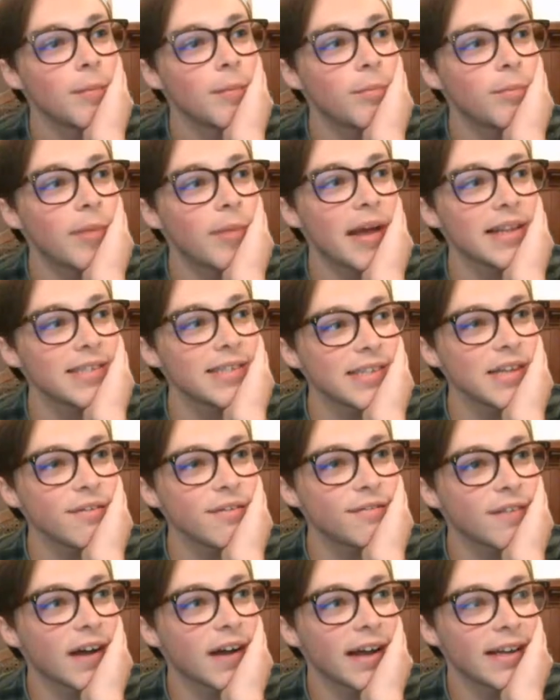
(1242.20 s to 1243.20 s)
Best
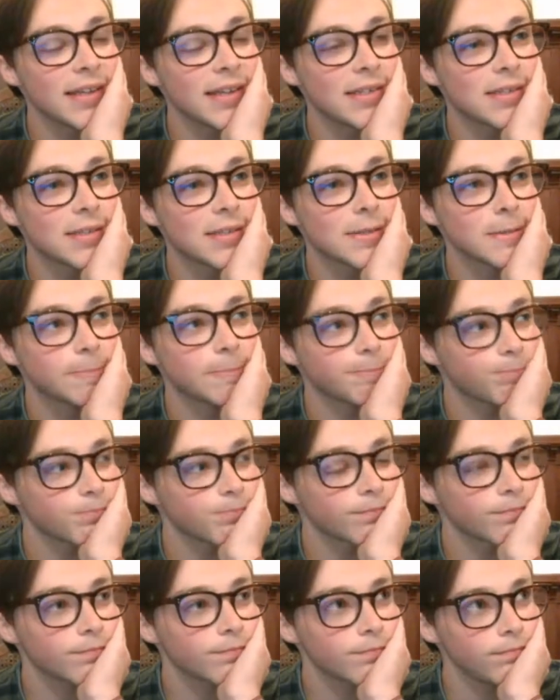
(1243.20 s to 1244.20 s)
advice.
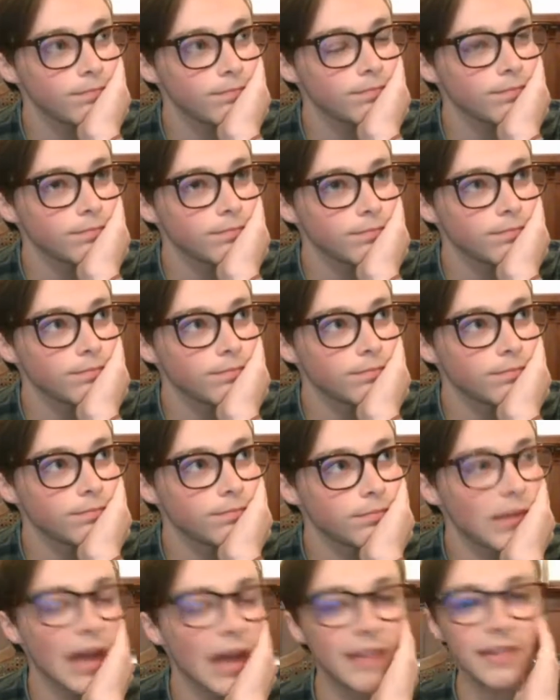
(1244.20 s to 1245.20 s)

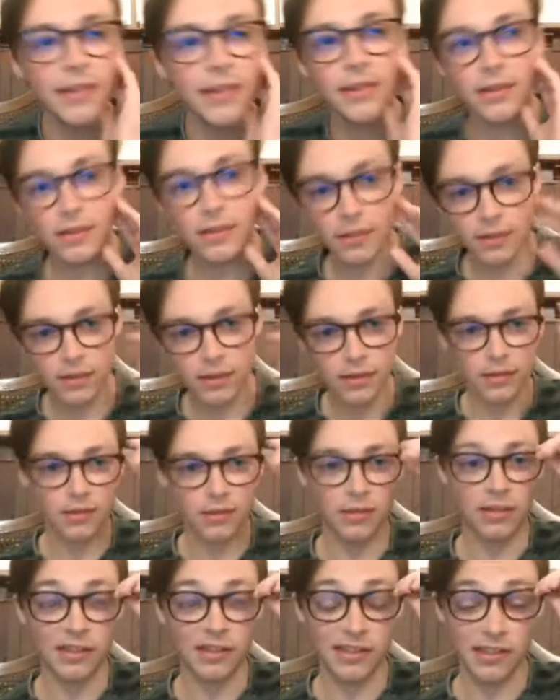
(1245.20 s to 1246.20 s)
I think
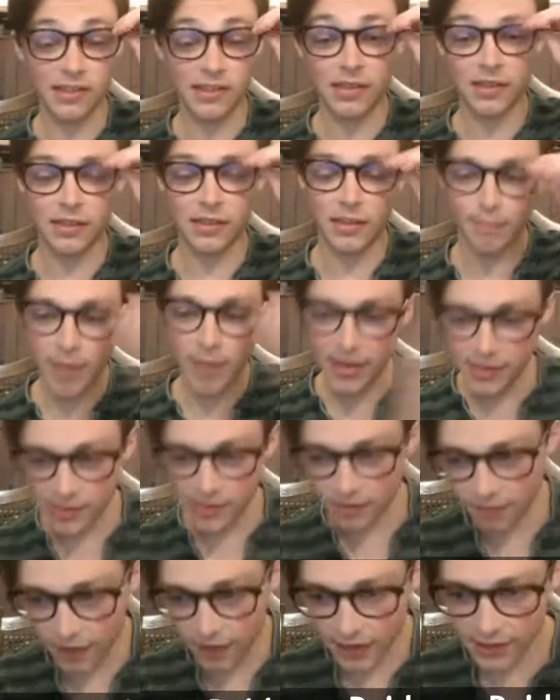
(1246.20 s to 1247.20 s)
the best
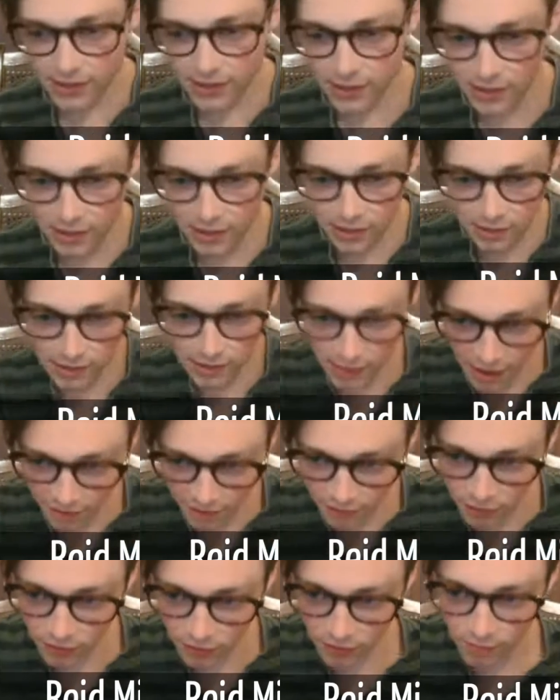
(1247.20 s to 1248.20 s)
advice he's
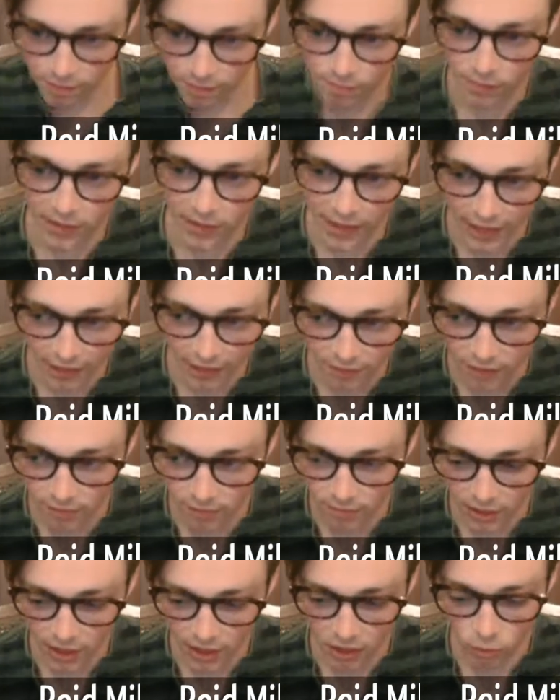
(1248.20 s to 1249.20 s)
ever
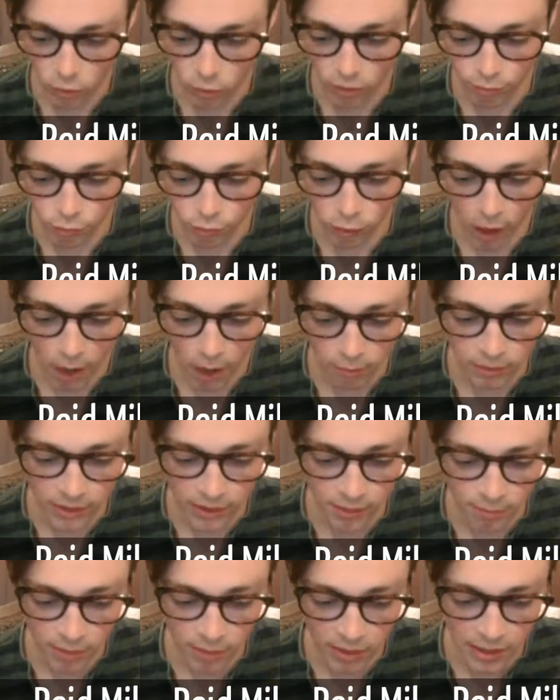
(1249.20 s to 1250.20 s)
given me would
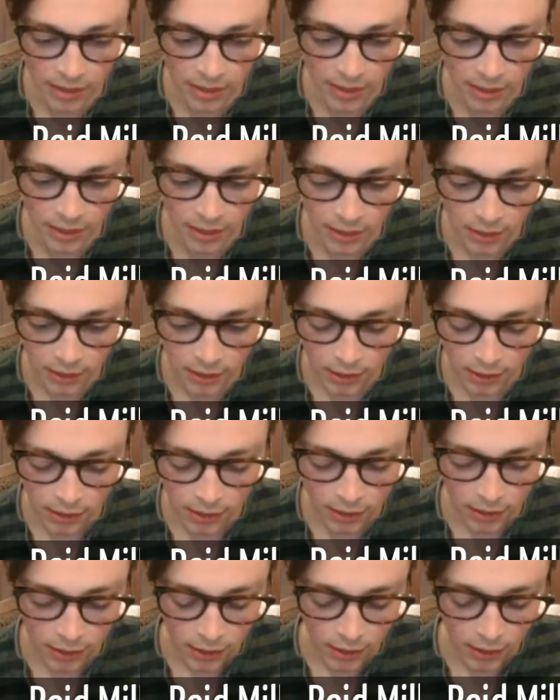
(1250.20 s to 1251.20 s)
probably be.
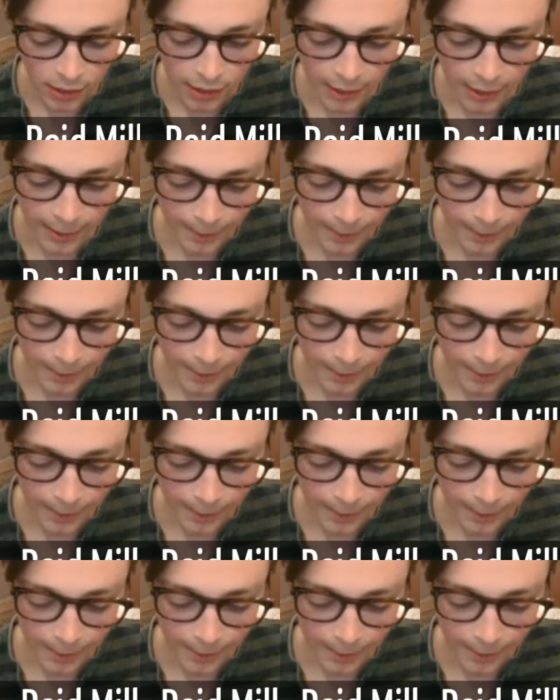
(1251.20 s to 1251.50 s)
He